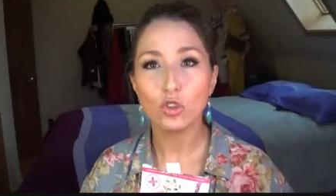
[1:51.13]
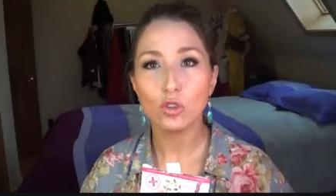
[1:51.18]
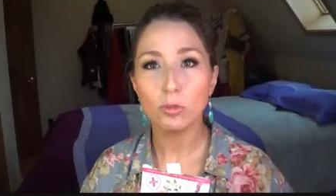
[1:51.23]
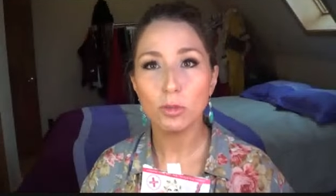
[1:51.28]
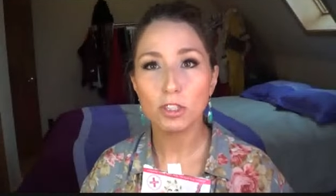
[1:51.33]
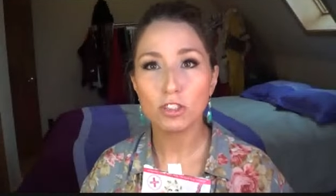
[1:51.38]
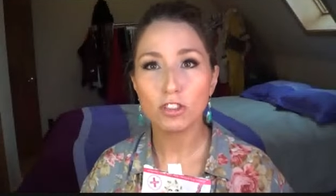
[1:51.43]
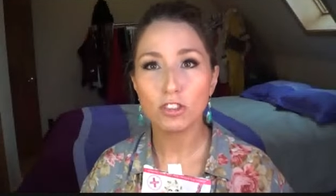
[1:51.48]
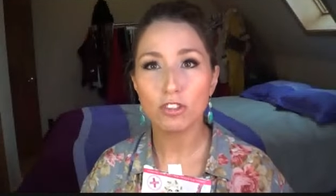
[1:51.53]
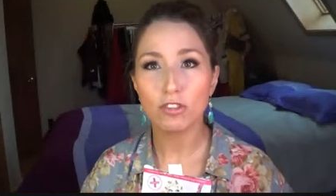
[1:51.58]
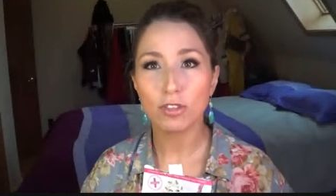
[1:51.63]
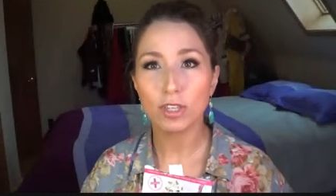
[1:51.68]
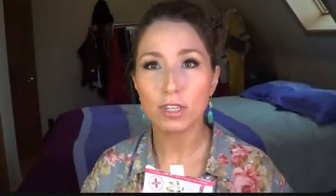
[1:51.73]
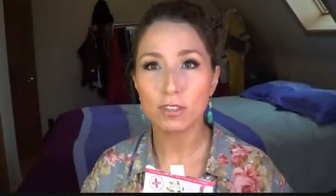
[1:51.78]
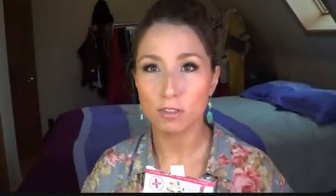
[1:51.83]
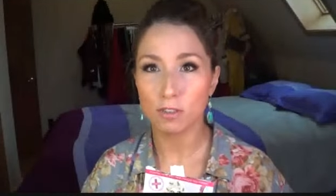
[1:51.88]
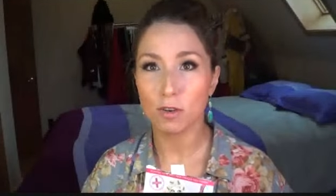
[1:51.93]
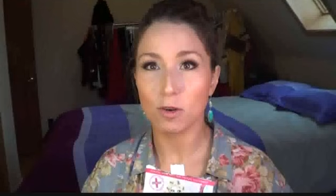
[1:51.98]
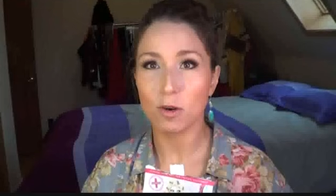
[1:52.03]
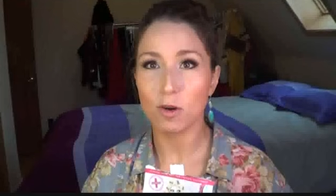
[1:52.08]
too much to
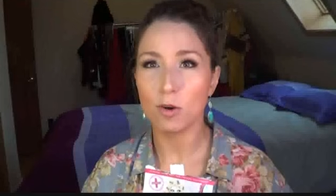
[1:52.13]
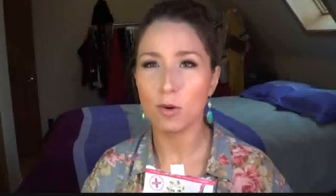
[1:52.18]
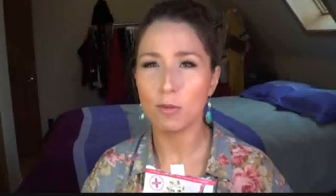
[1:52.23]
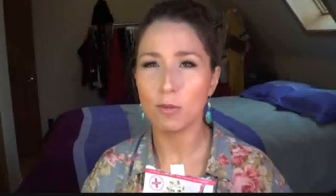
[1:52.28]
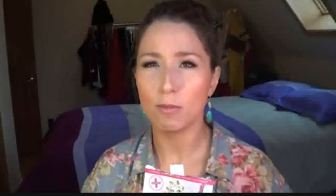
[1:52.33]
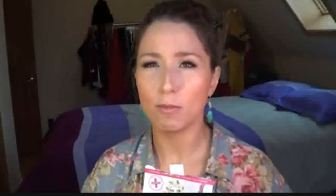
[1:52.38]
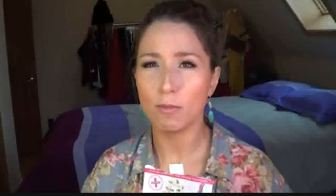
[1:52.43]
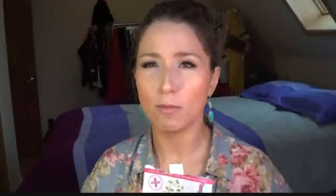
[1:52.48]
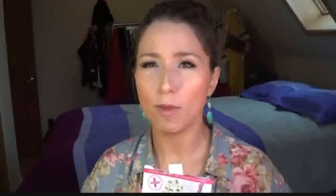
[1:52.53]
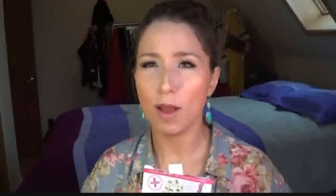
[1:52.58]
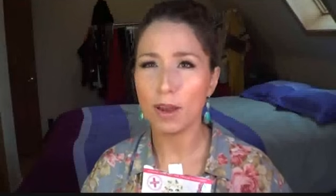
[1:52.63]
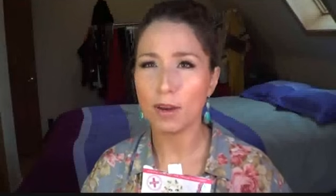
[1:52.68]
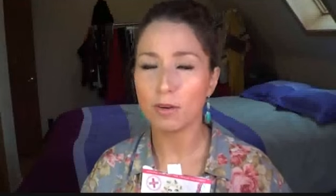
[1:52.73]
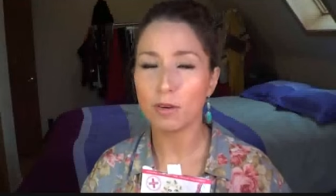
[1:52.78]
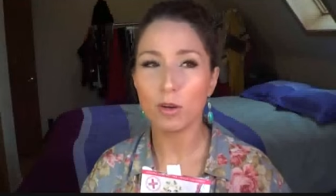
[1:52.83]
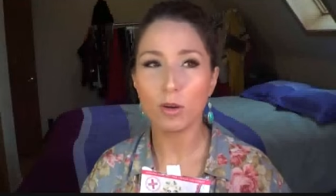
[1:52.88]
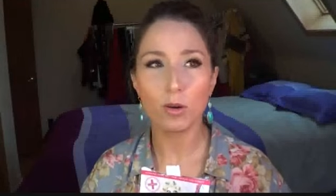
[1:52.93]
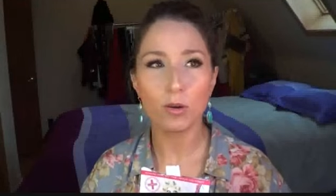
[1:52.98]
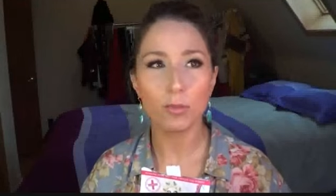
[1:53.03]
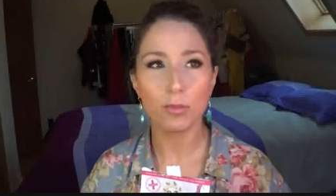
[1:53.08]
drink, so I
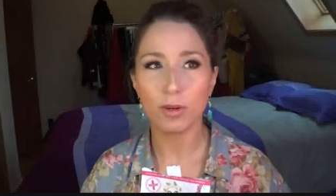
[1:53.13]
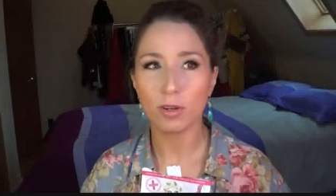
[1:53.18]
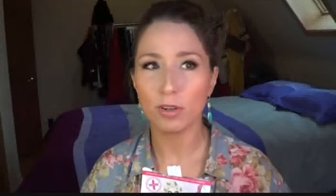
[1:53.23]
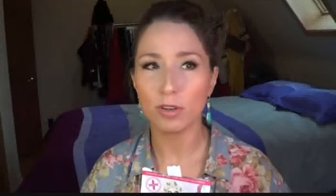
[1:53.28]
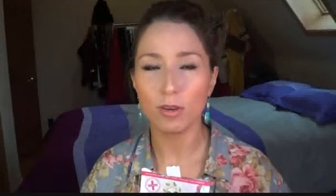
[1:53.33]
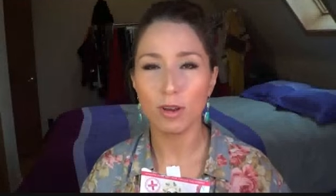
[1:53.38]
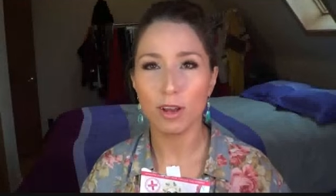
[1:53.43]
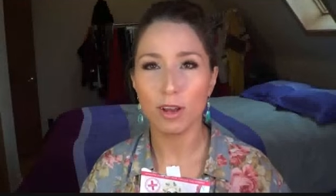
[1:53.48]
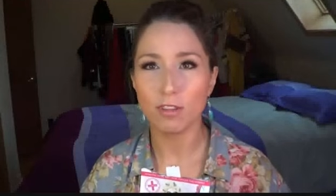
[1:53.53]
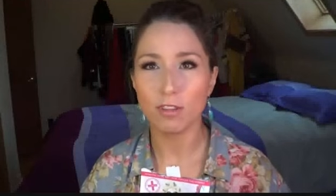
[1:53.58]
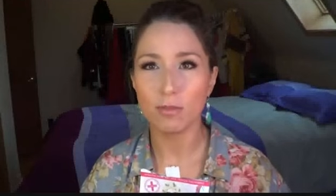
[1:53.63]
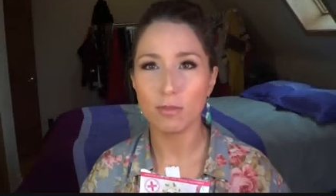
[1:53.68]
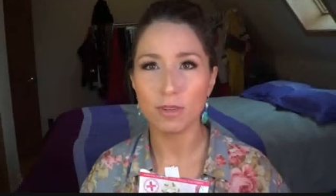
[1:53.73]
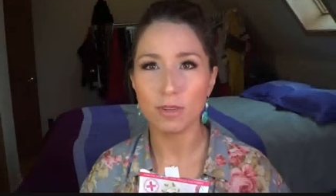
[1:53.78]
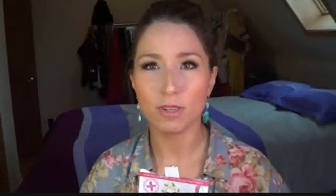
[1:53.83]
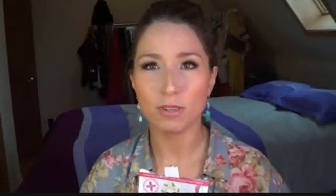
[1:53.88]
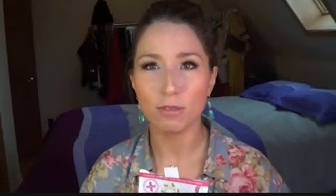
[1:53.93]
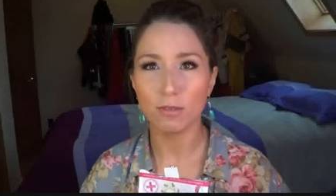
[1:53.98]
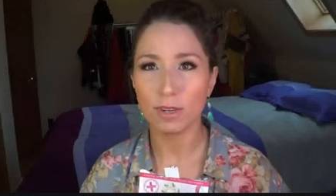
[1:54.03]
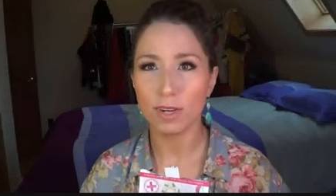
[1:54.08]
don't know about you guys,
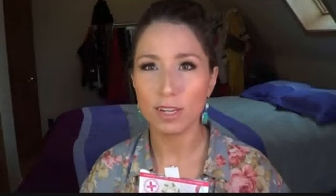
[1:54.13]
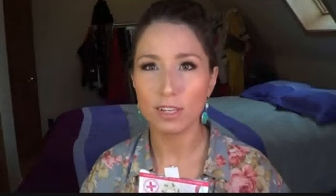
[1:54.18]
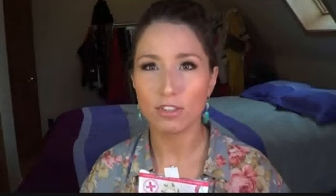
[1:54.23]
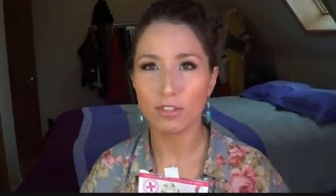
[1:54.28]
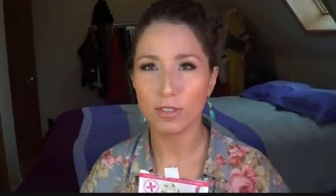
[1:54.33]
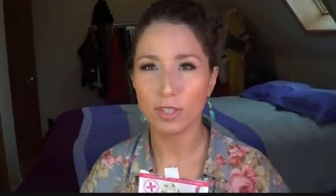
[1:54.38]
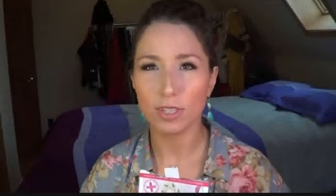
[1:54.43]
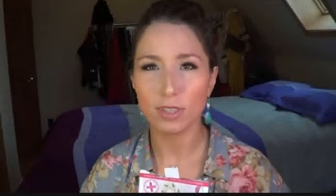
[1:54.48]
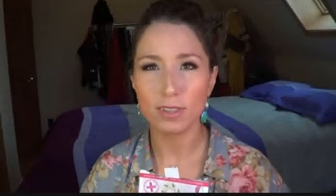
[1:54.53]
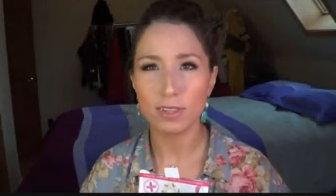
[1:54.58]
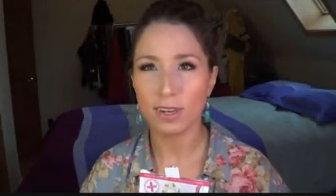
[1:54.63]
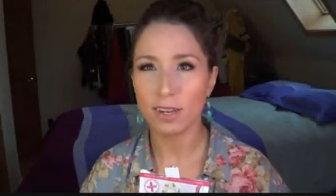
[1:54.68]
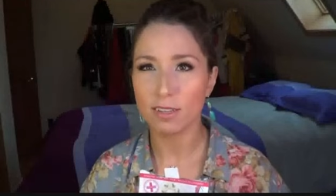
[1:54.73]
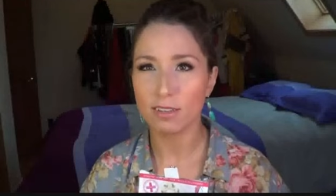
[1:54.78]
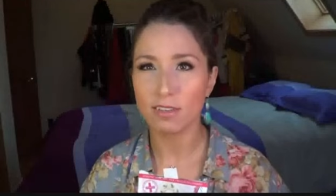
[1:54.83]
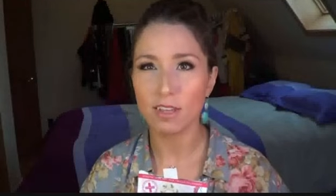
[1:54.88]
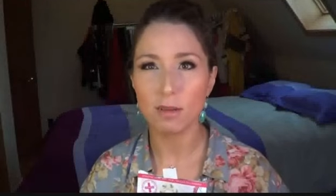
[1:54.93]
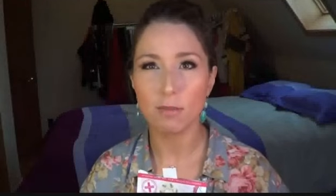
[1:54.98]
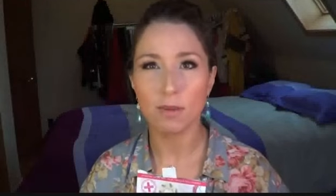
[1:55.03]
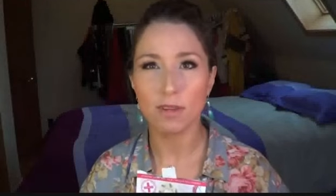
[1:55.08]
but when I drink the
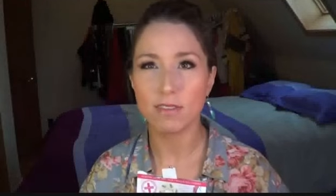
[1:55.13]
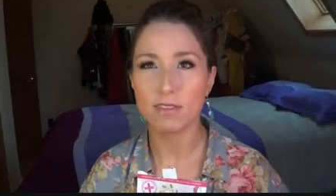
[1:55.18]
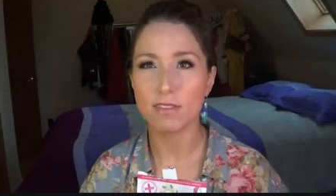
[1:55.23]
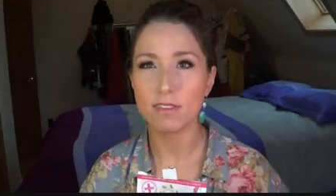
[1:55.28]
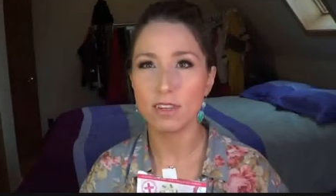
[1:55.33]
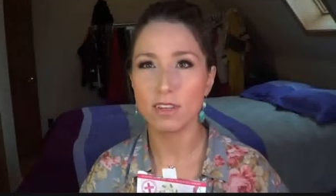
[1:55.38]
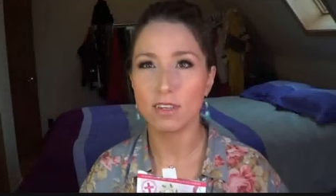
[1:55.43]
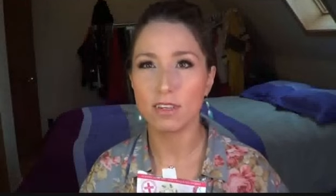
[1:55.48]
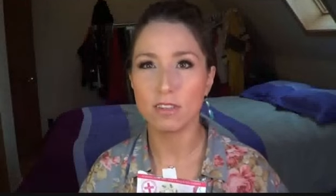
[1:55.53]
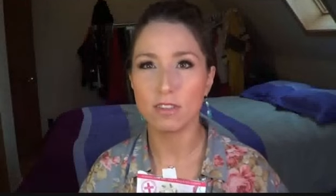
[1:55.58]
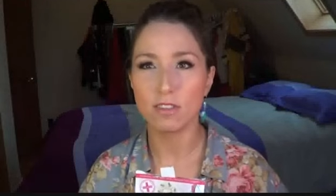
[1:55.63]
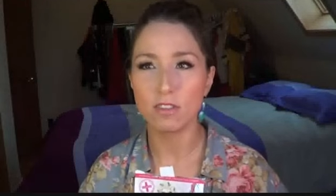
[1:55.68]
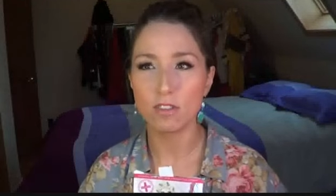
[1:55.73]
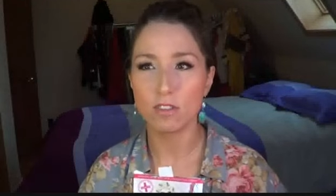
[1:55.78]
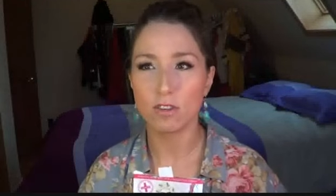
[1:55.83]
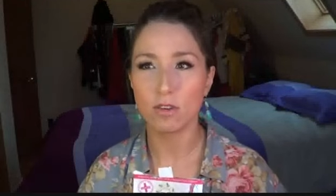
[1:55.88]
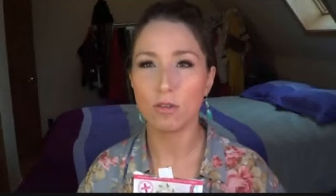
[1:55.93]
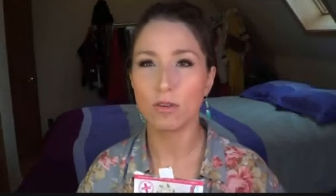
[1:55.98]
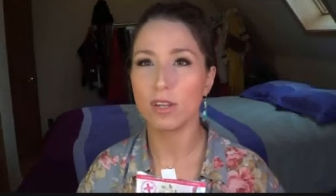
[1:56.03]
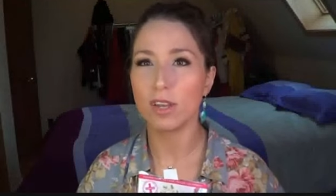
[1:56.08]
next day my skin
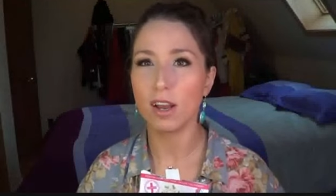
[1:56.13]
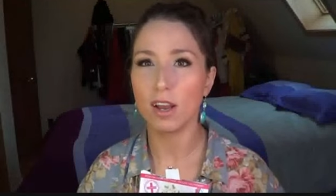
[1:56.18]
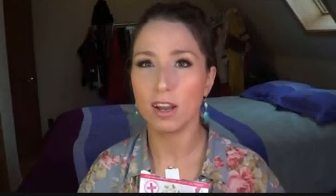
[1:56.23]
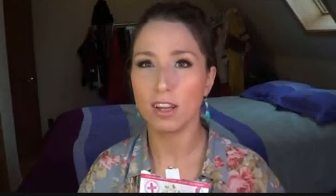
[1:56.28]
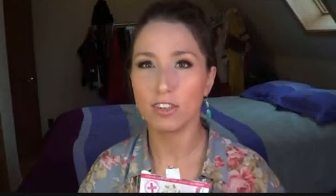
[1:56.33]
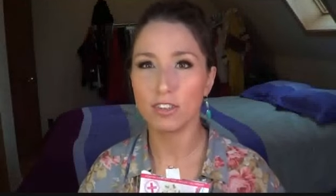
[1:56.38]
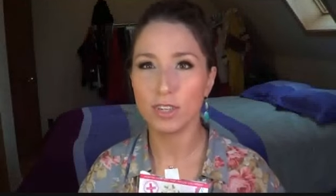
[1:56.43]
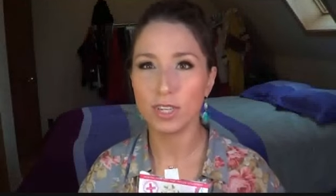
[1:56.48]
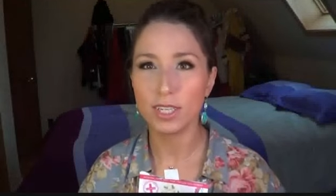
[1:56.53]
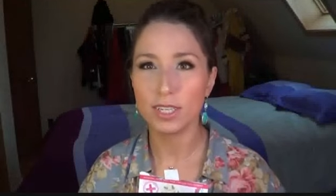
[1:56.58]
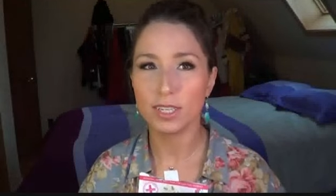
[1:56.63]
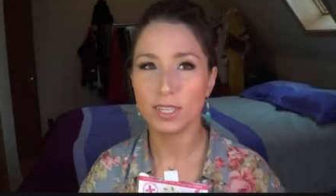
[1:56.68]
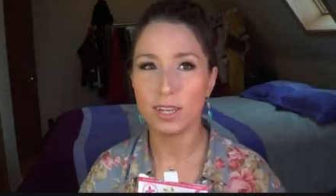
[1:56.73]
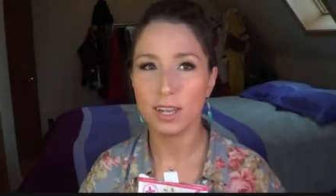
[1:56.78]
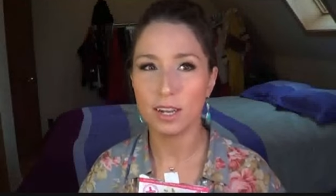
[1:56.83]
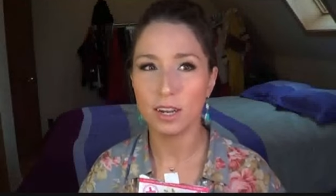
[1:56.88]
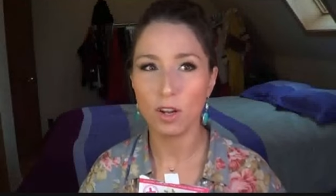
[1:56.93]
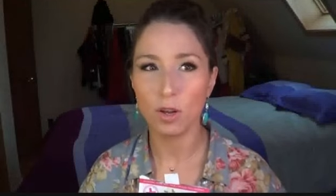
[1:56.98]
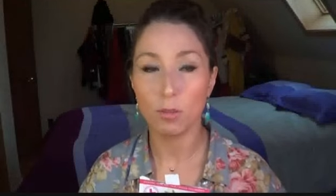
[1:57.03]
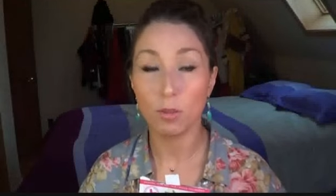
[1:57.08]
is so
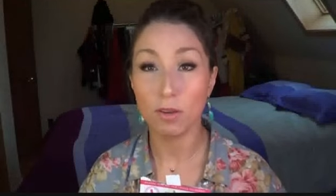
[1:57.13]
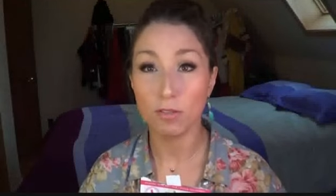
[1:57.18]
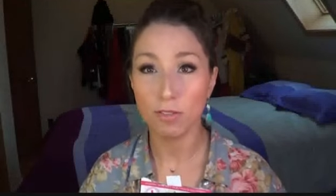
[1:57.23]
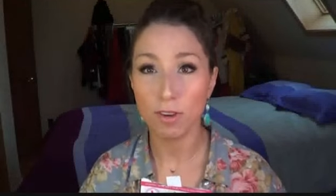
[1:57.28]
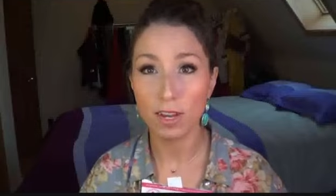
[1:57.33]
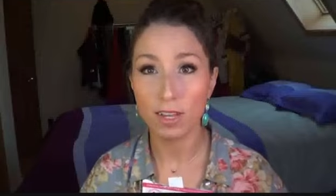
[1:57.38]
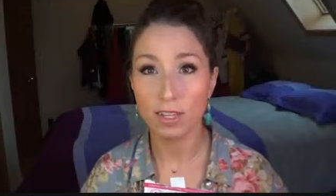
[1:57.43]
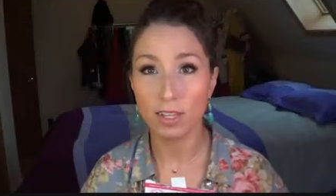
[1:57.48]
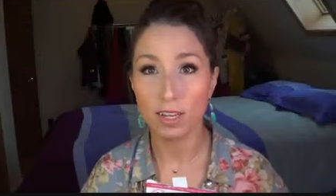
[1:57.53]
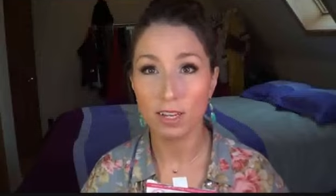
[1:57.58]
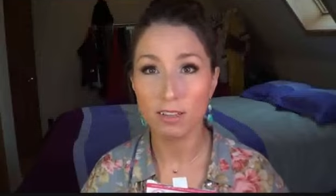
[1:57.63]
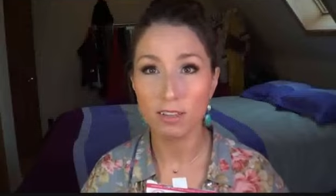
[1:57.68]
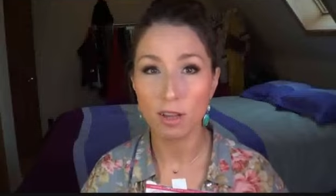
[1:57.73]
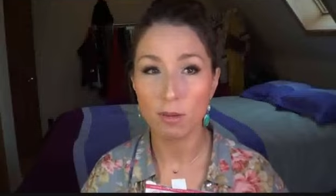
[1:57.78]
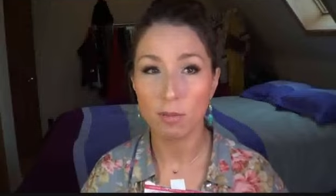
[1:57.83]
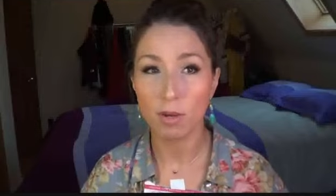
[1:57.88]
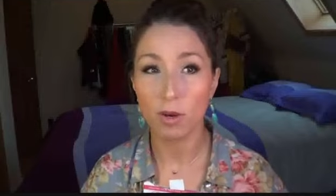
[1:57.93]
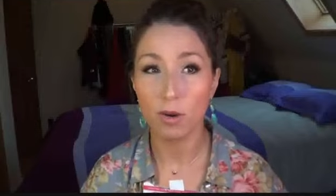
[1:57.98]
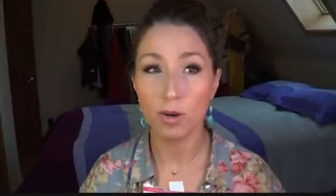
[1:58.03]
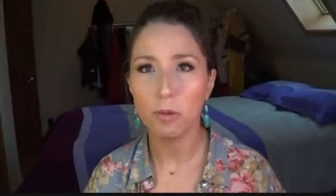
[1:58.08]
dehydrated and all my fine lines
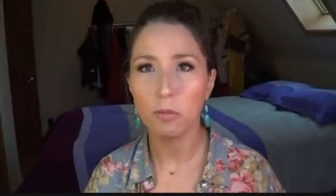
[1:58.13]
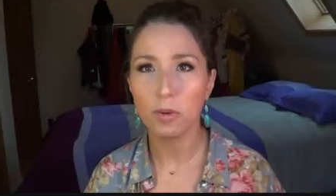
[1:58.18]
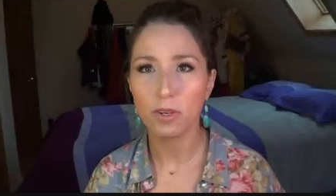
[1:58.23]
come out.